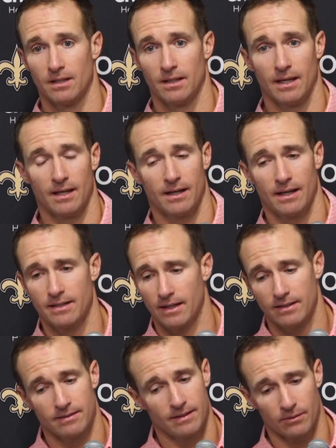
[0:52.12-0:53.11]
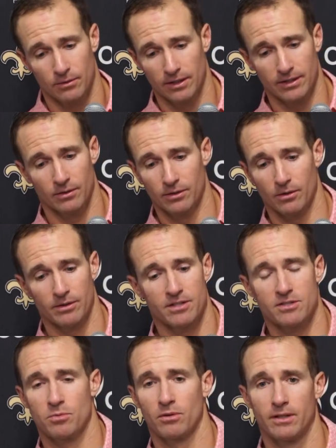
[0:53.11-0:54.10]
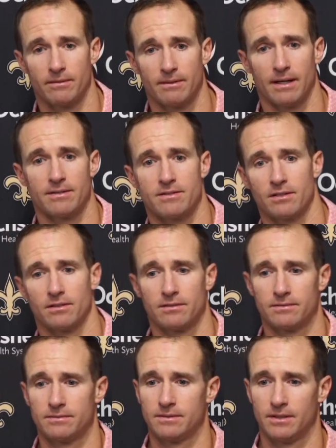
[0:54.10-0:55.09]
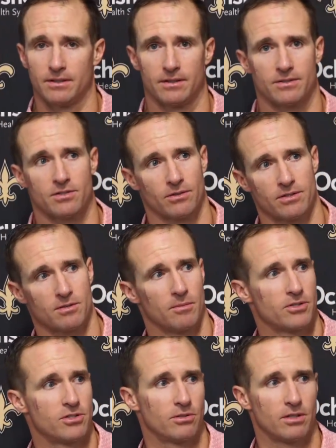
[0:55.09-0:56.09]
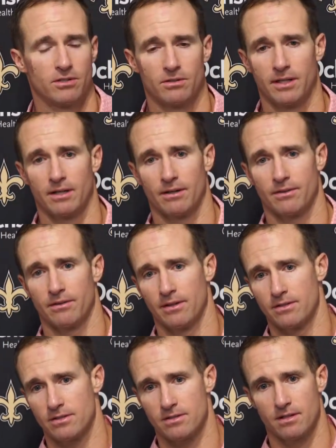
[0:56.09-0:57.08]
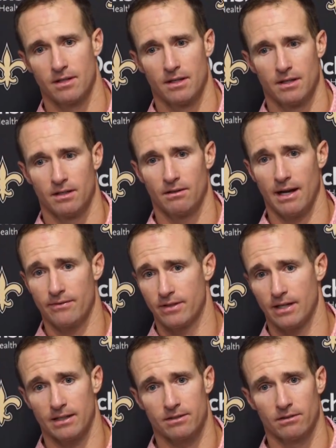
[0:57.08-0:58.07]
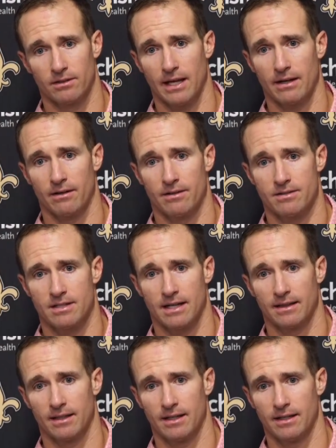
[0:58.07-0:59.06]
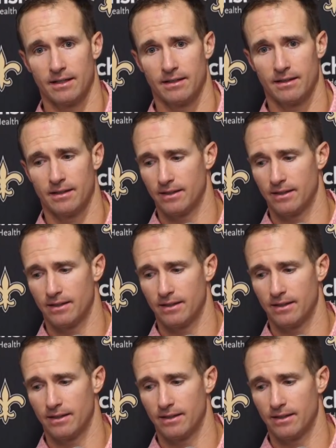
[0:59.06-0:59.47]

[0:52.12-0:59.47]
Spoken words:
Yeah, I really don't know at this point. Not until there's only so much you can do here, other than just, you know, having the doctor look at it on the sideline. And